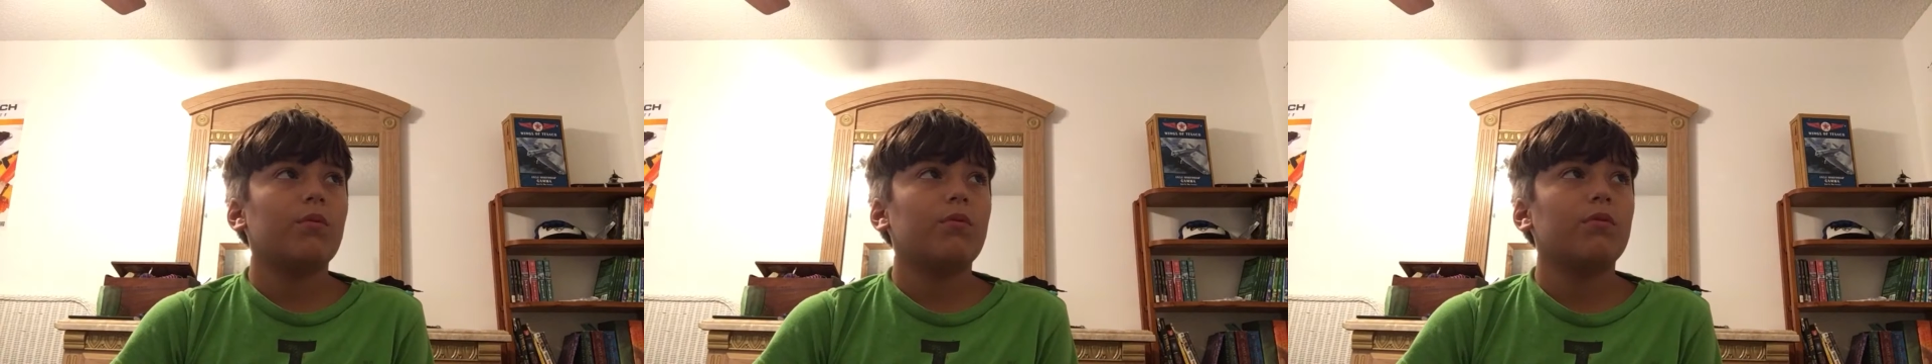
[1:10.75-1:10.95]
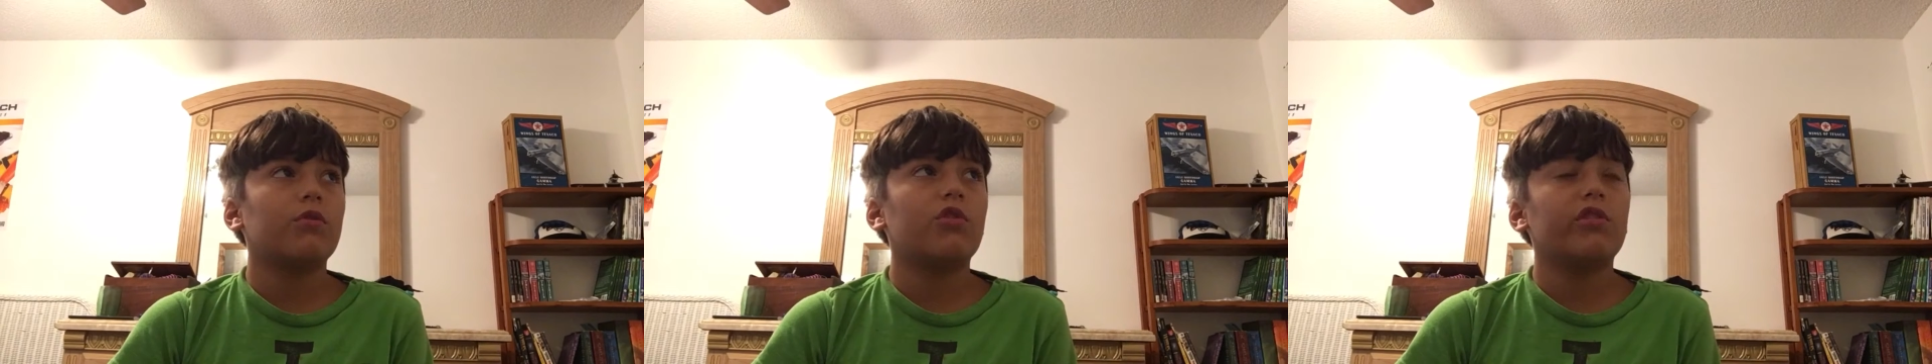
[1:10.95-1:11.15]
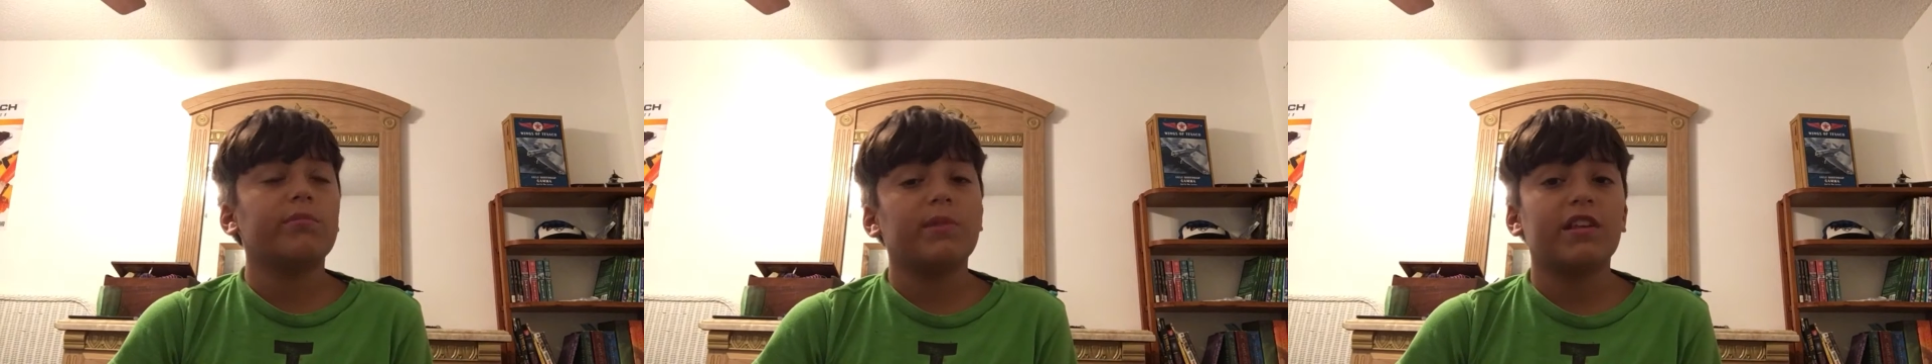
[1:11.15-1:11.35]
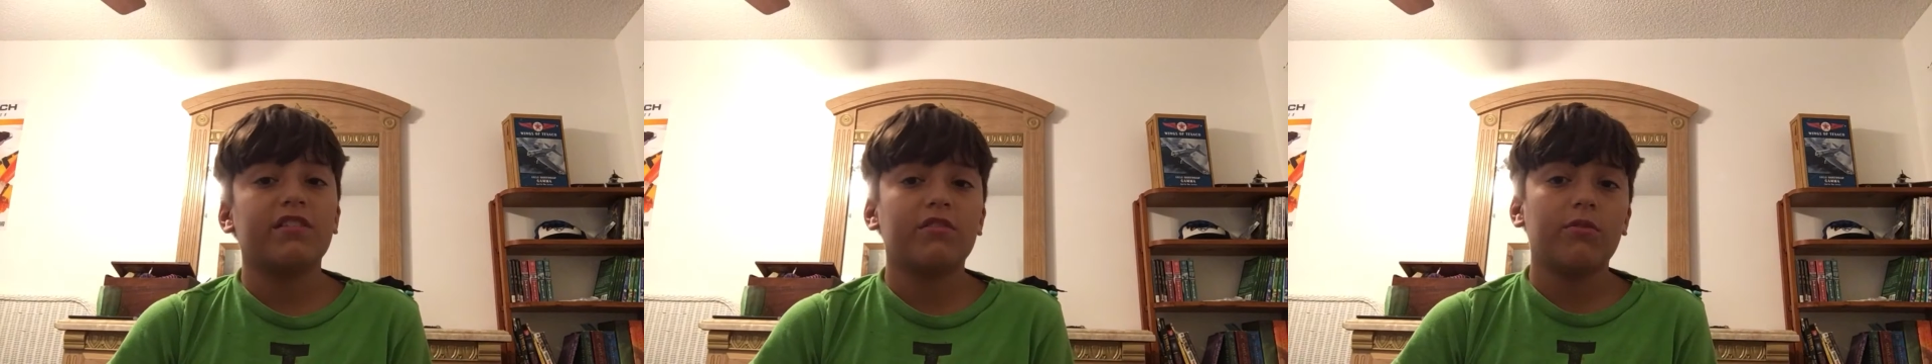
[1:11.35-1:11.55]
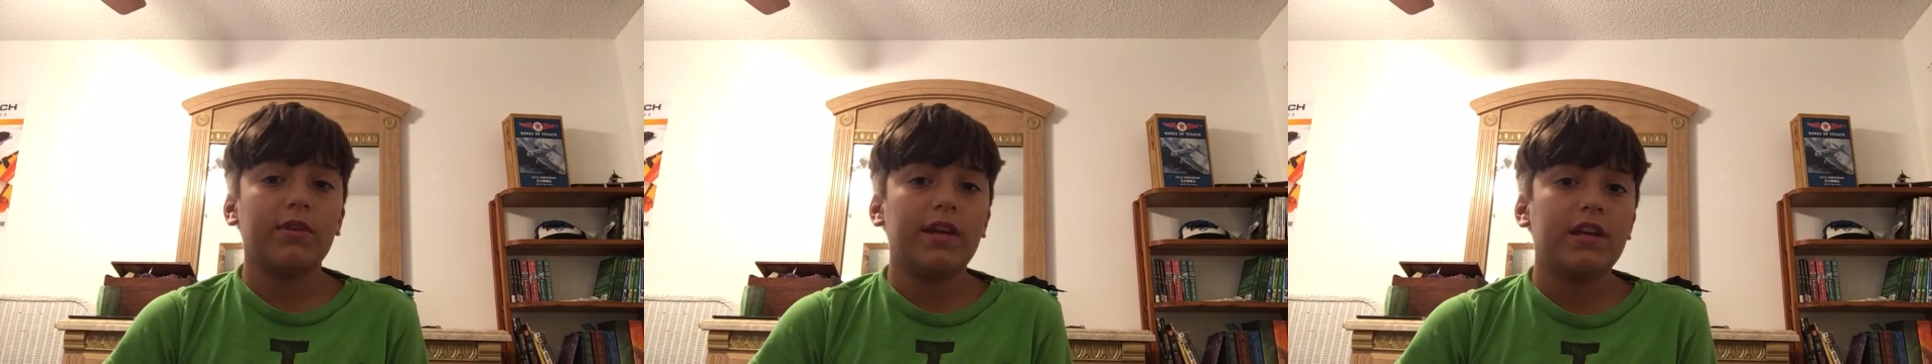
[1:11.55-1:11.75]
record my
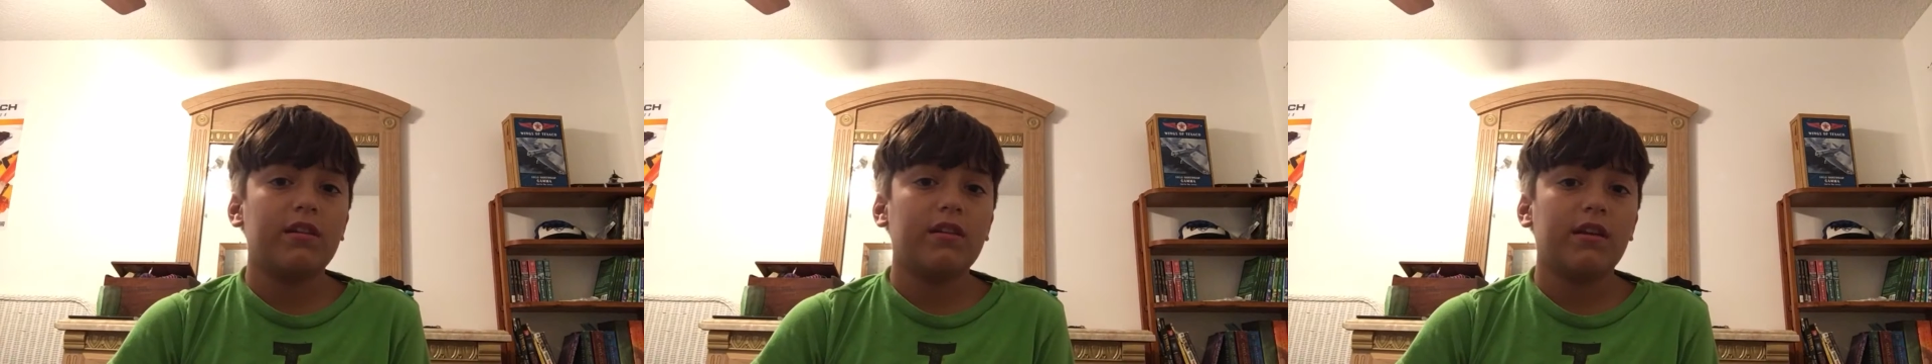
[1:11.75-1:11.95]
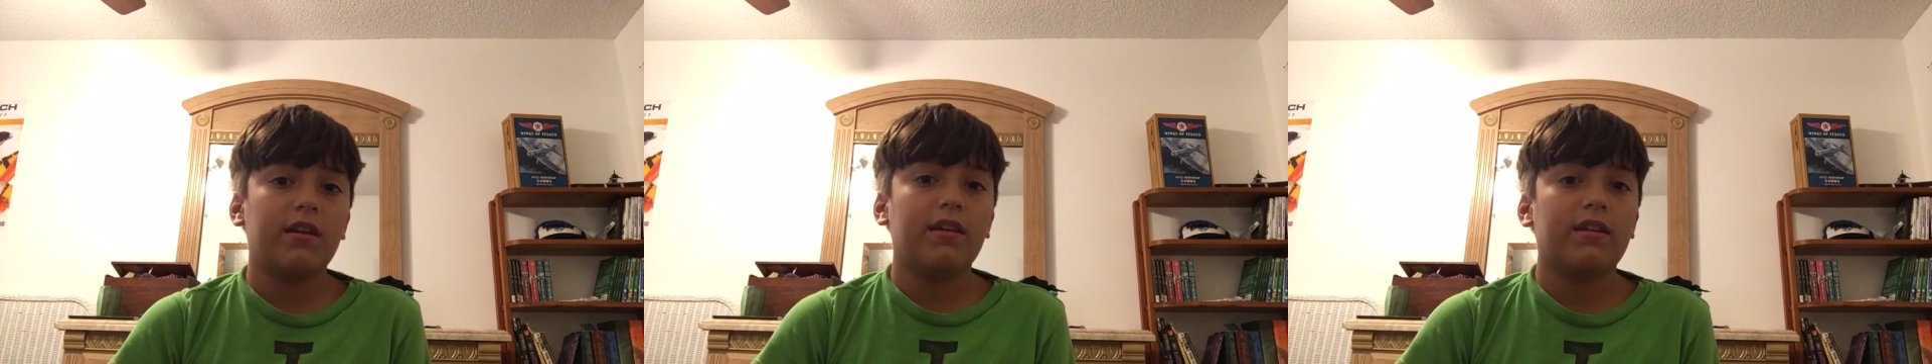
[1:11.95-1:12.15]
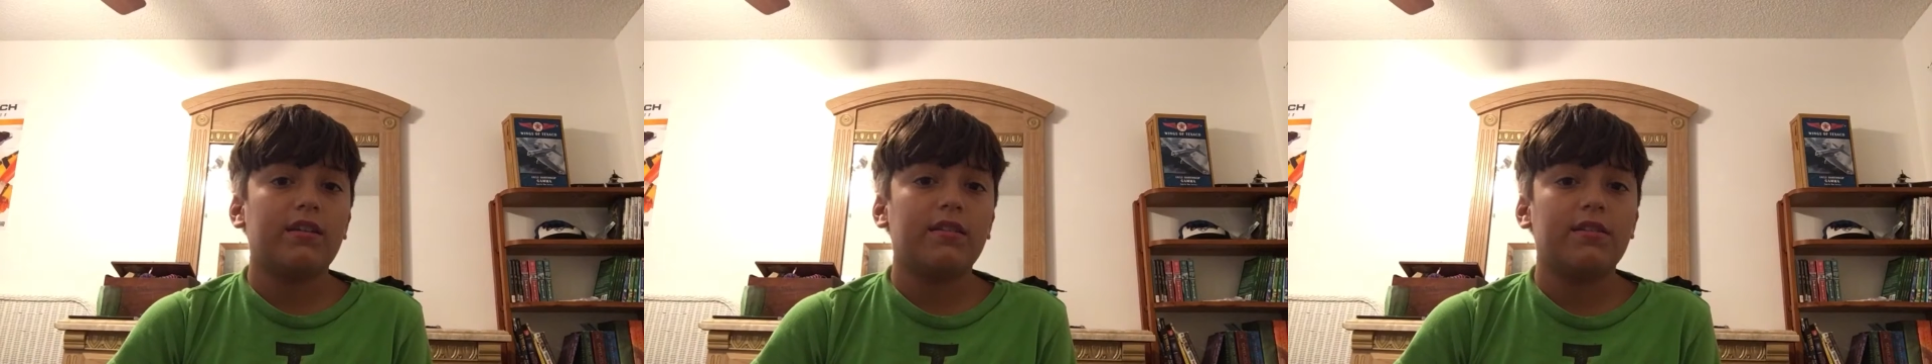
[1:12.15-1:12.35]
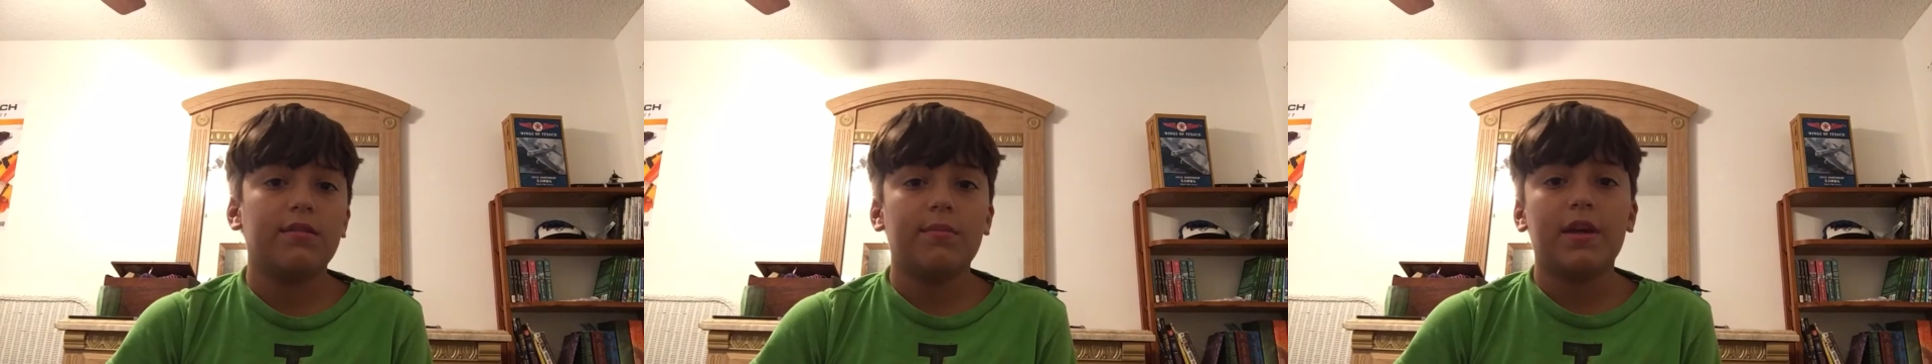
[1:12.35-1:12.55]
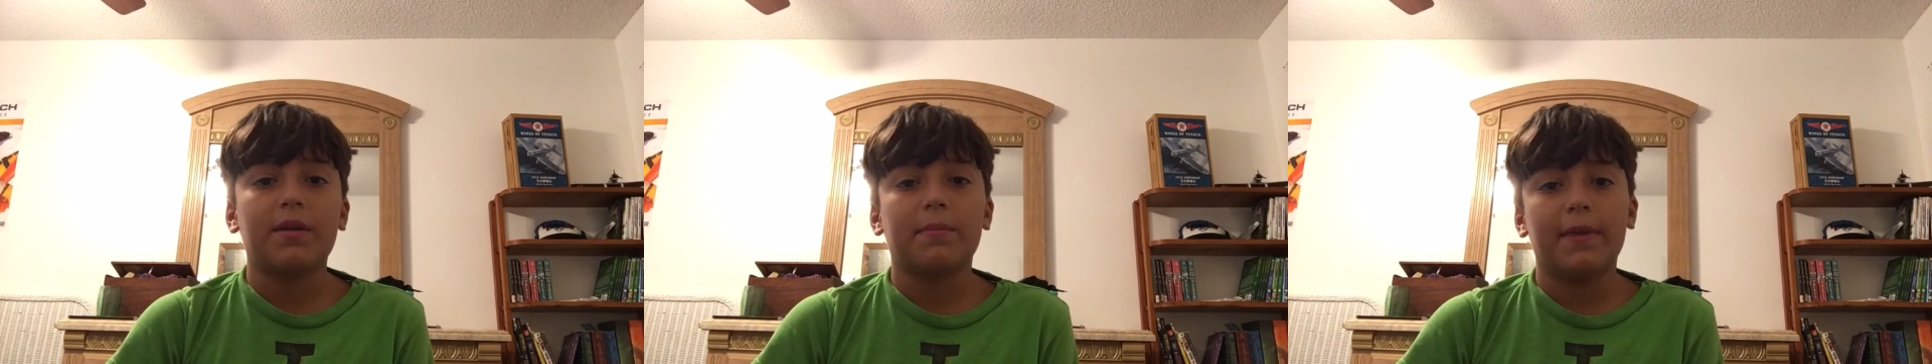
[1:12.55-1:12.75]
screen and to make